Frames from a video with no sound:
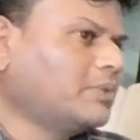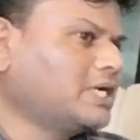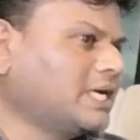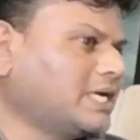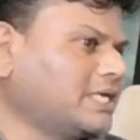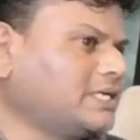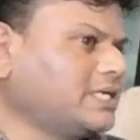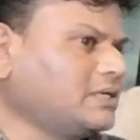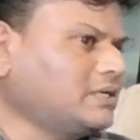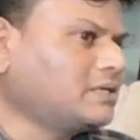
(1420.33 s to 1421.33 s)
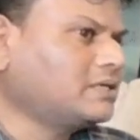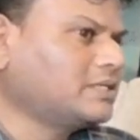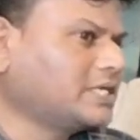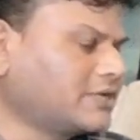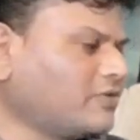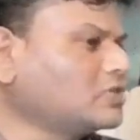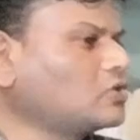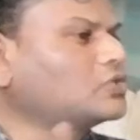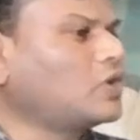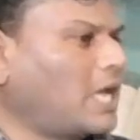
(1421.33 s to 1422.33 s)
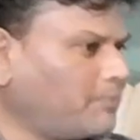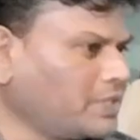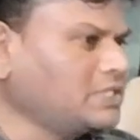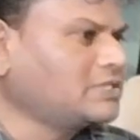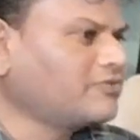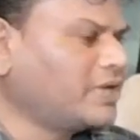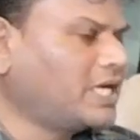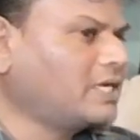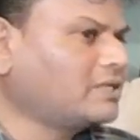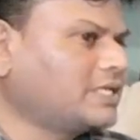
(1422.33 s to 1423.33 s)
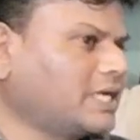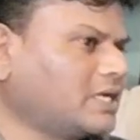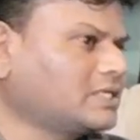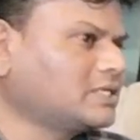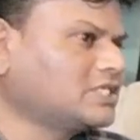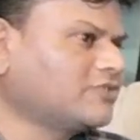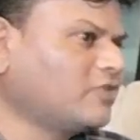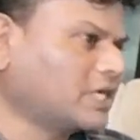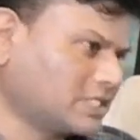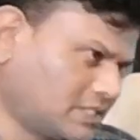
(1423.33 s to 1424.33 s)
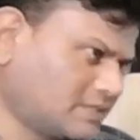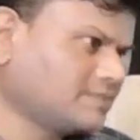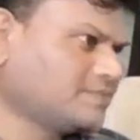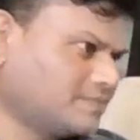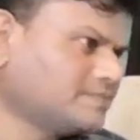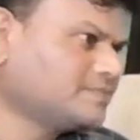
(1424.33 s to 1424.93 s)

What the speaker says: But LinkedIn, the reverse also happens, where they are searching for us.